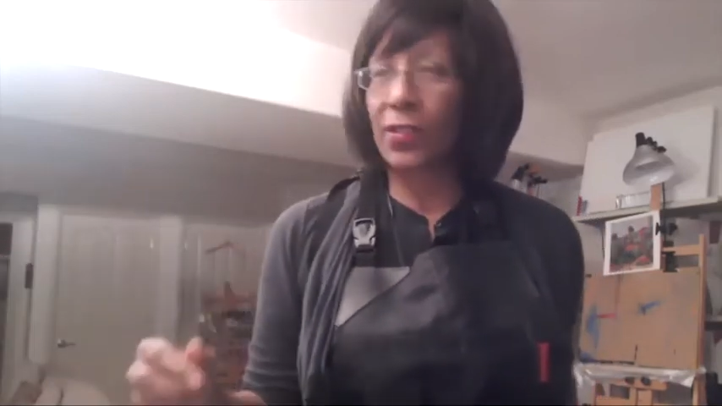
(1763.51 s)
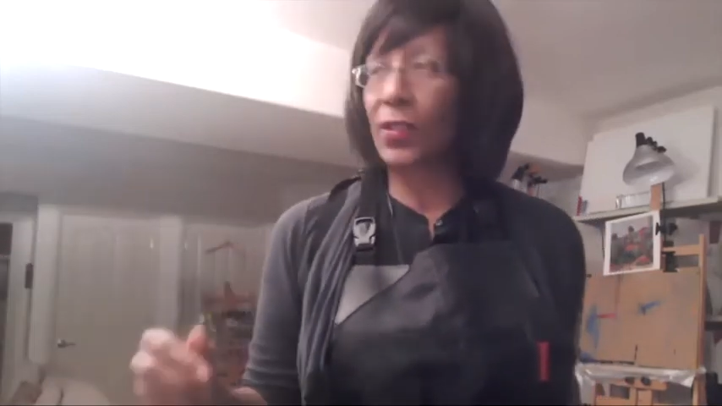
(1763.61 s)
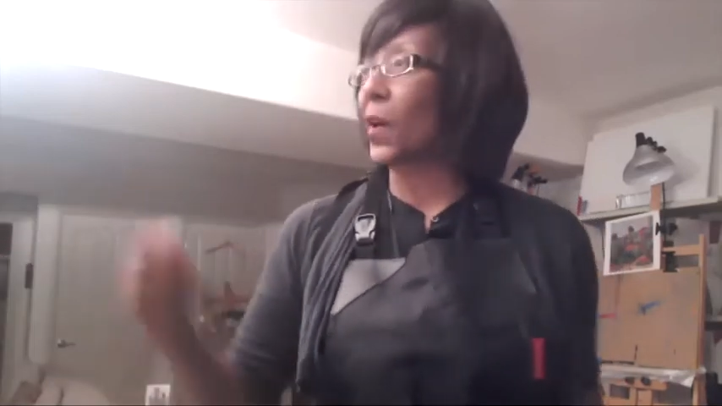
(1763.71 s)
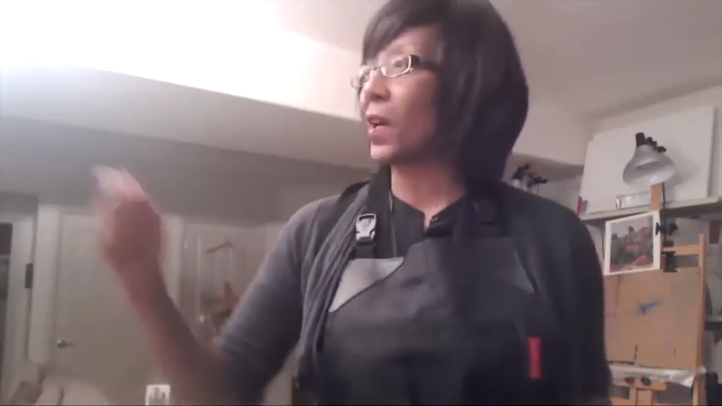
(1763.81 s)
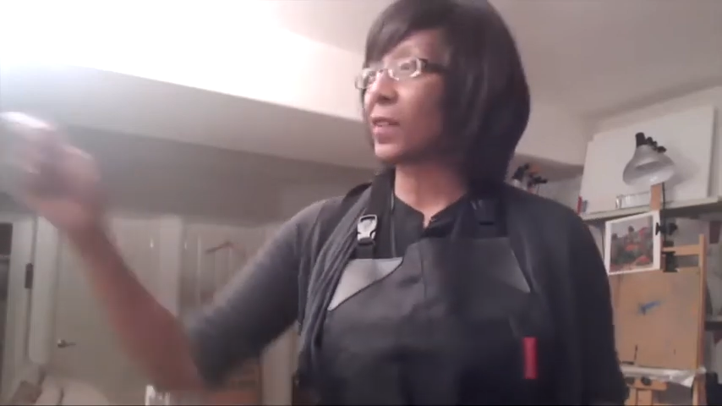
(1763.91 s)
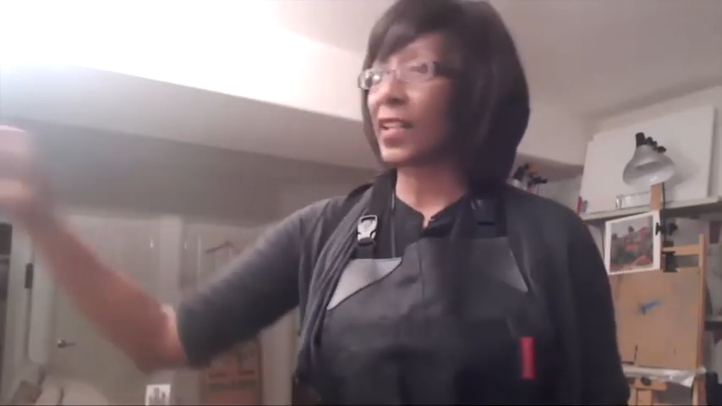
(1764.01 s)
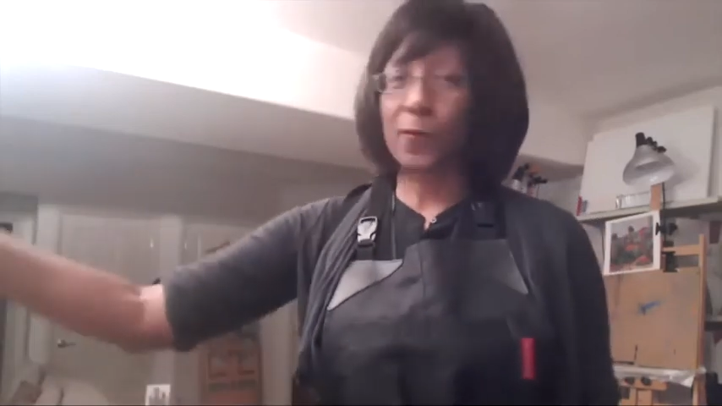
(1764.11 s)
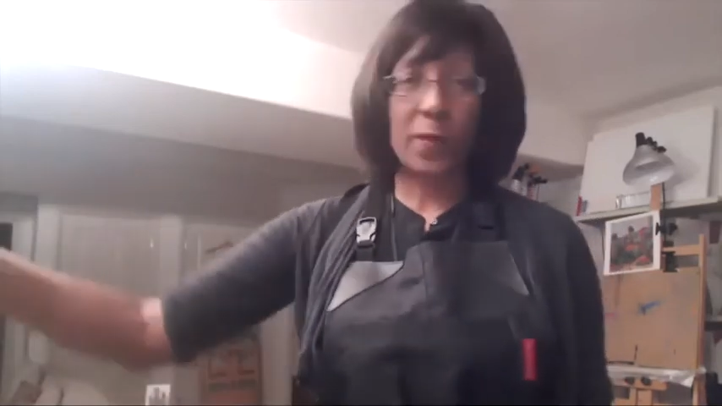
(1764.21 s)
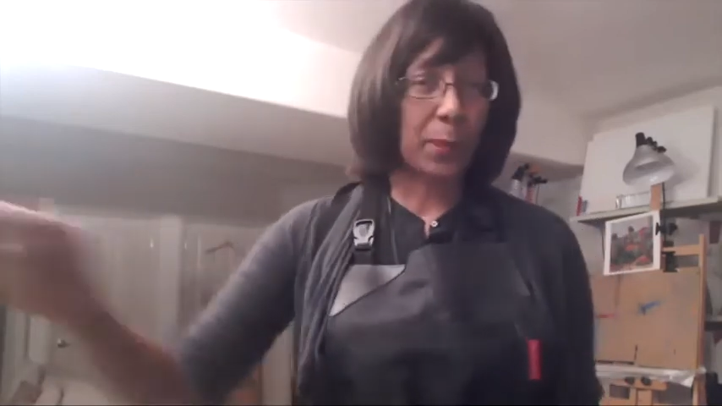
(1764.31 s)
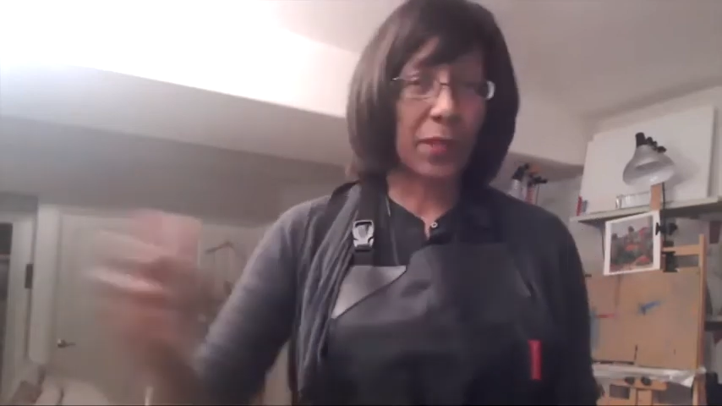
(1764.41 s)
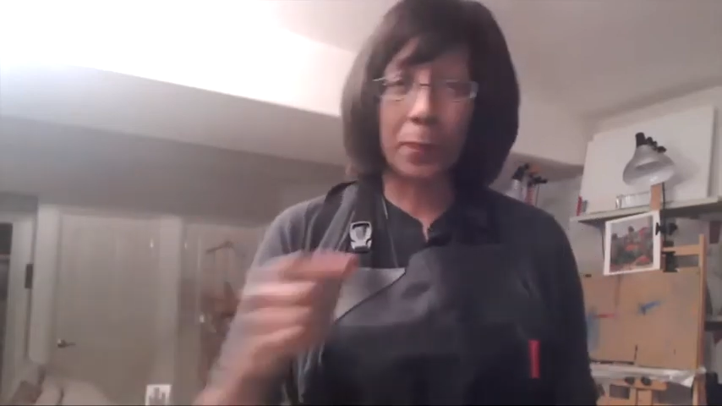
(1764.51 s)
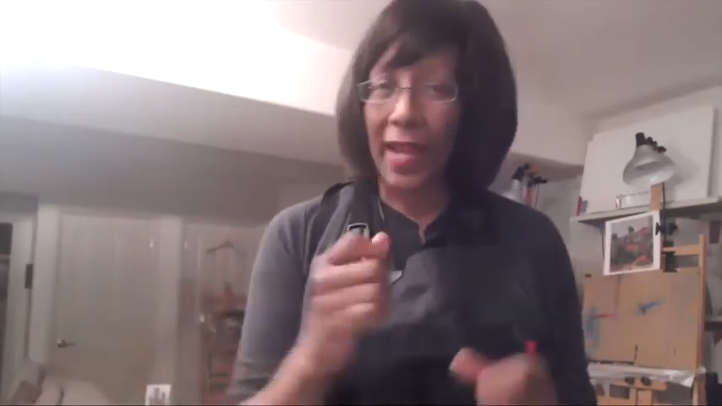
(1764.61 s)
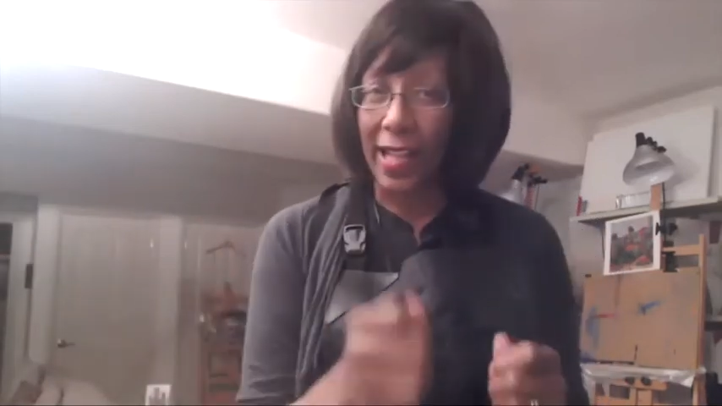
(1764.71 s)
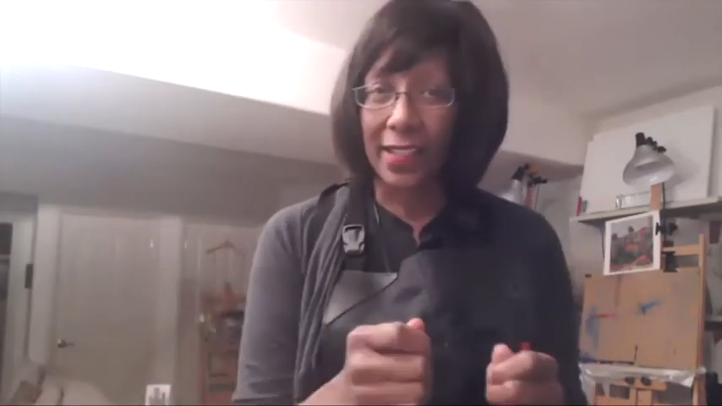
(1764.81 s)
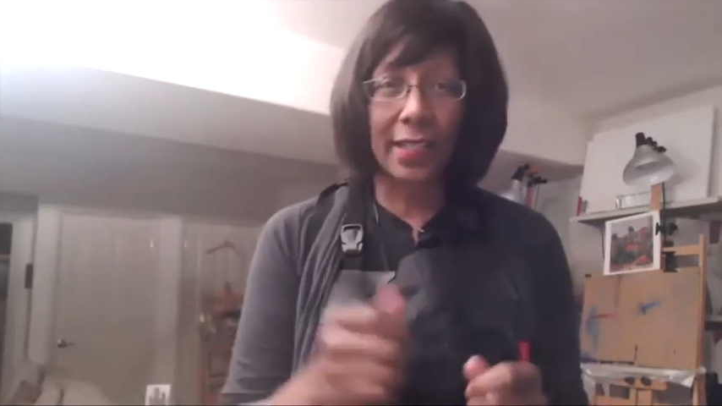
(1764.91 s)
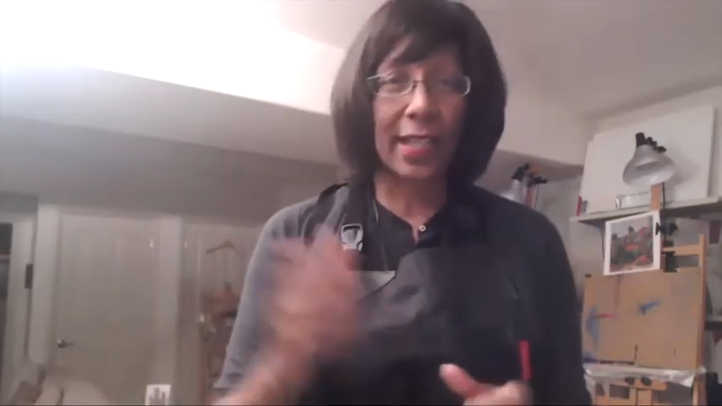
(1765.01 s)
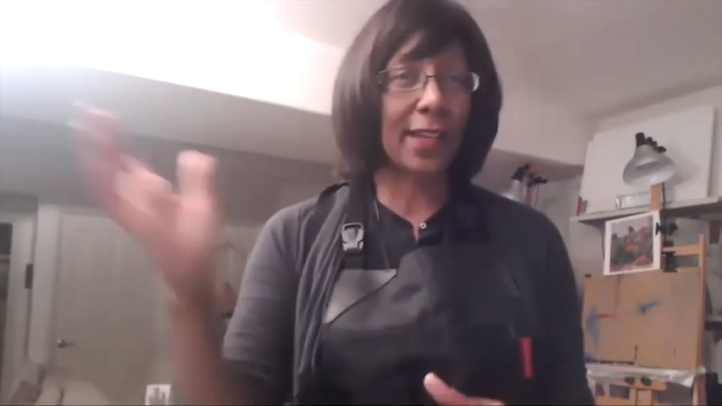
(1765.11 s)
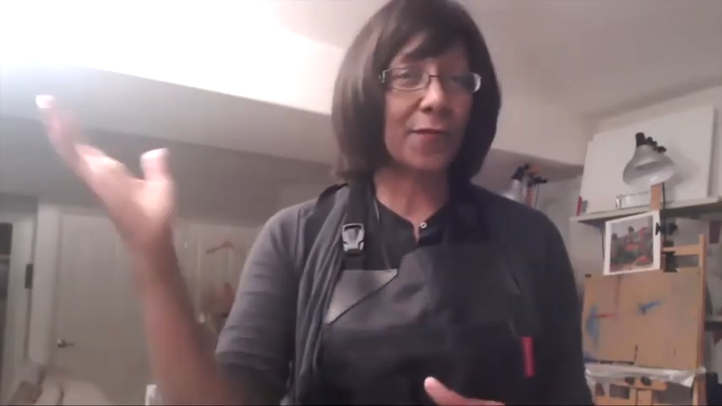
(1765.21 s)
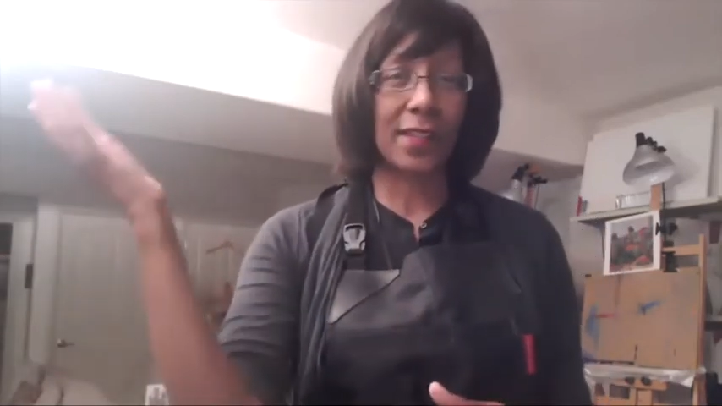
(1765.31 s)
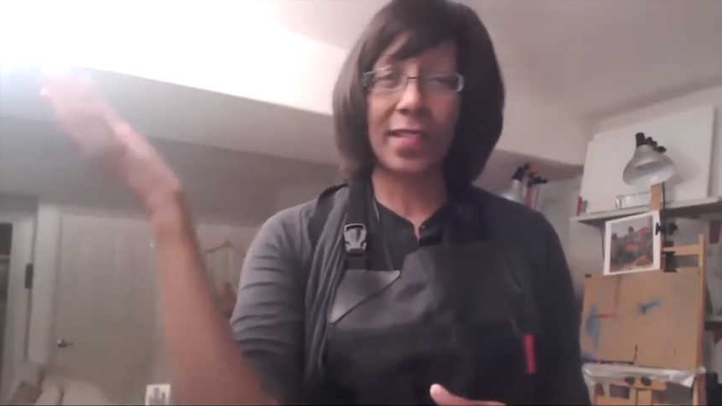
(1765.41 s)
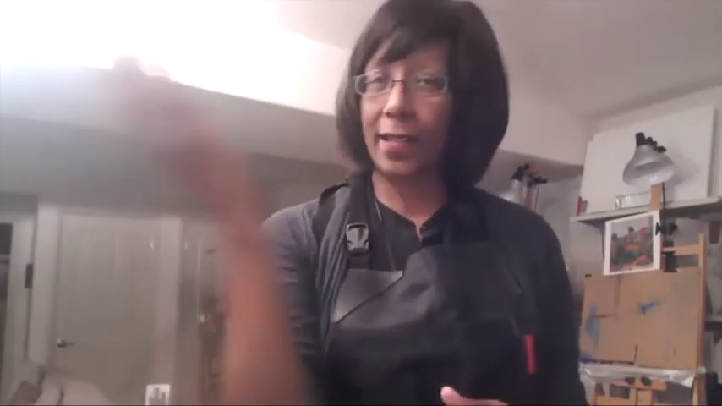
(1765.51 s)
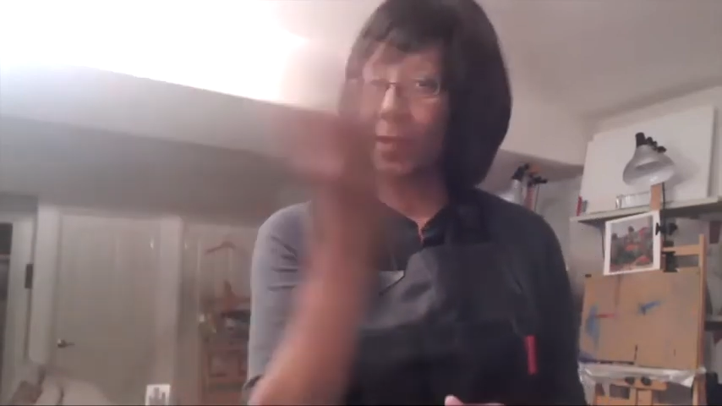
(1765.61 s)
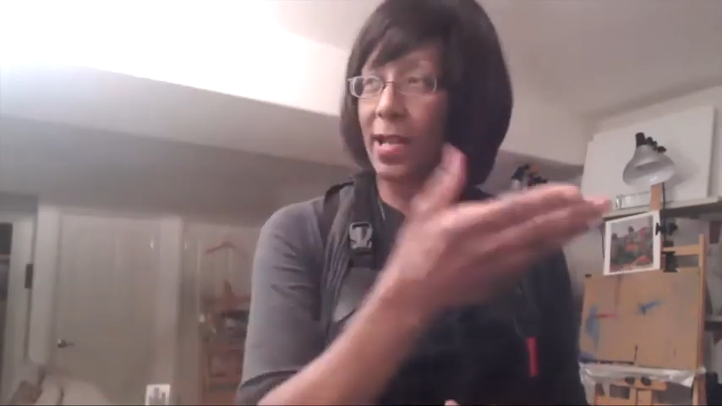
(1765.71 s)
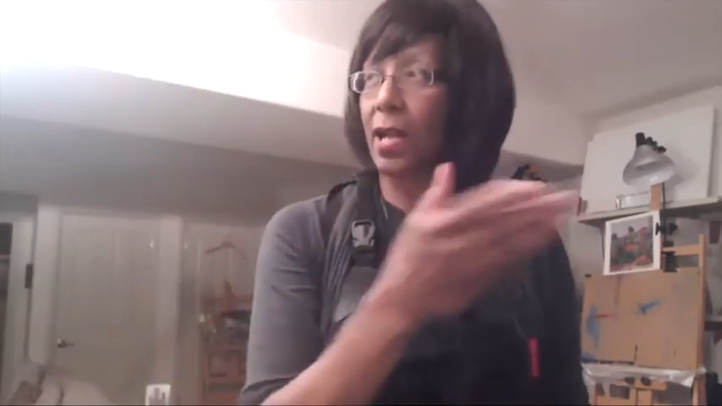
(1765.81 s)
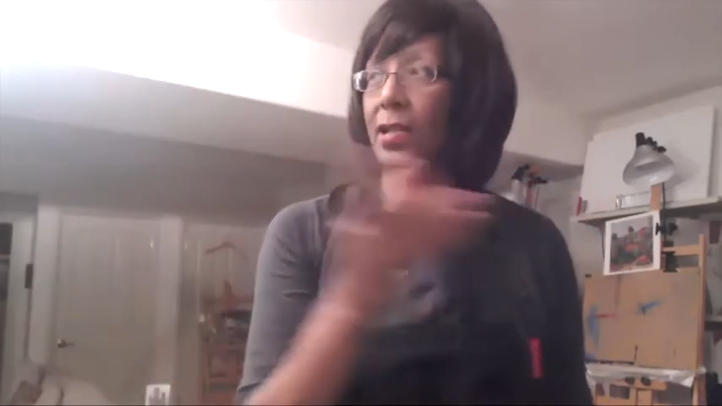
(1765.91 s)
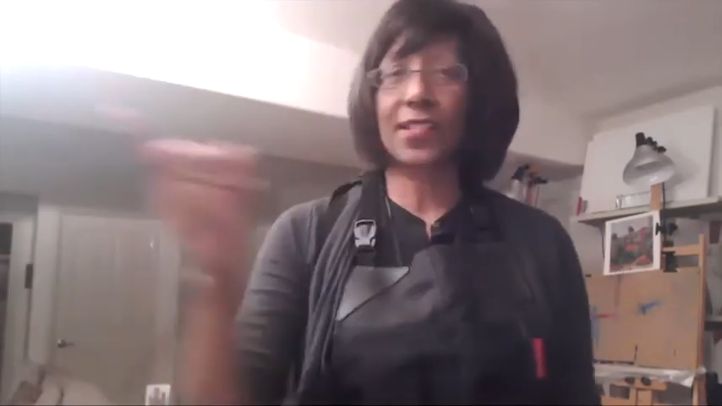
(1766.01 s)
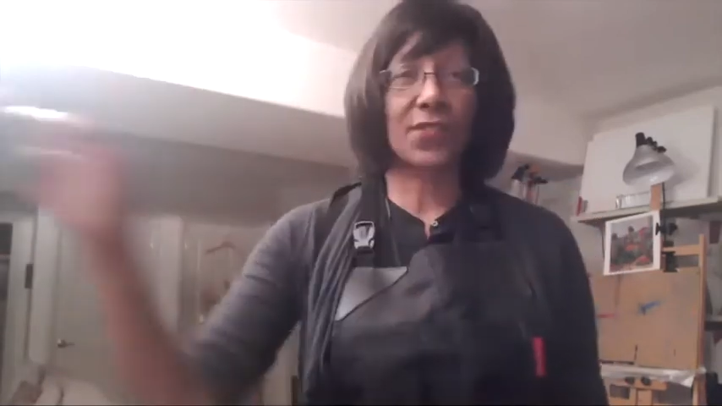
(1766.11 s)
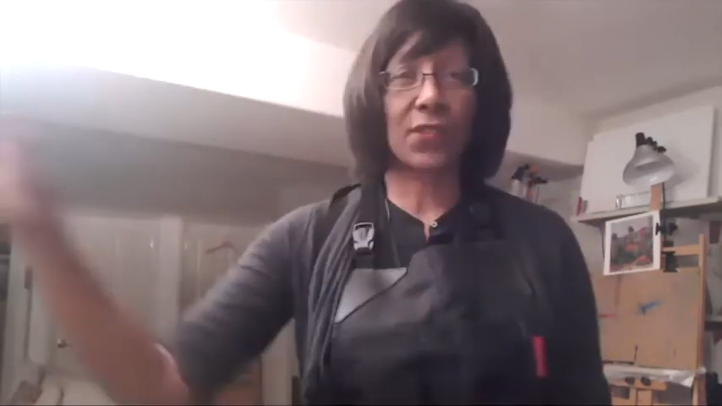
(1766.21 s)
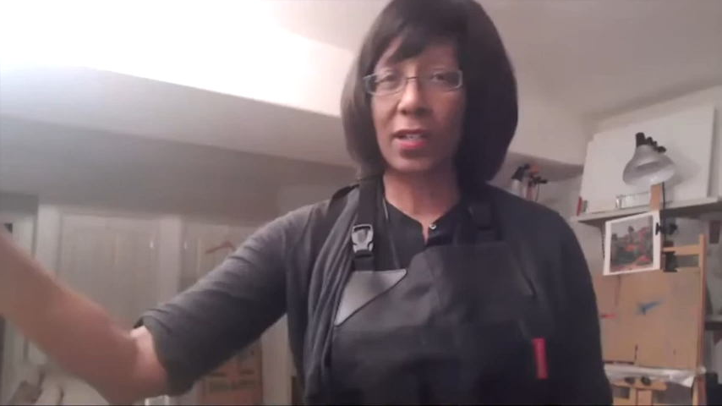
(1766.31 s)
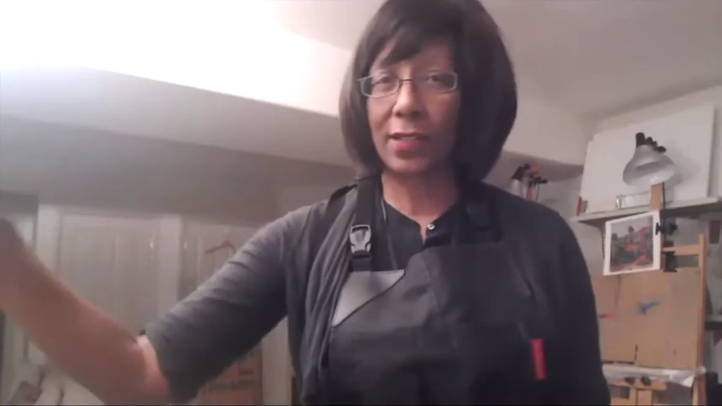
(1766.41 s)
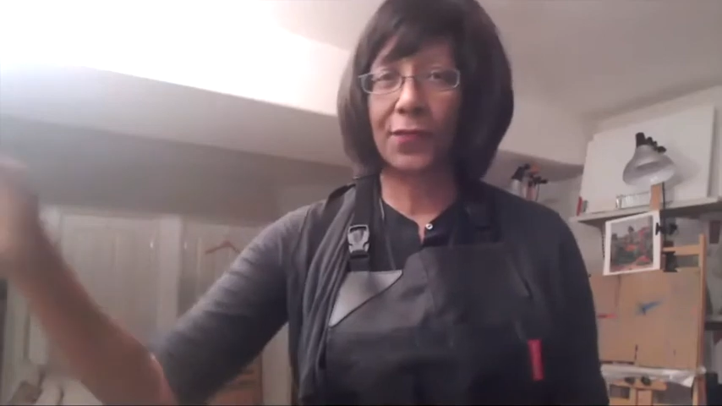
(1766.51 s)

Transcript: You know, I'll give people a palette knife and they knock this off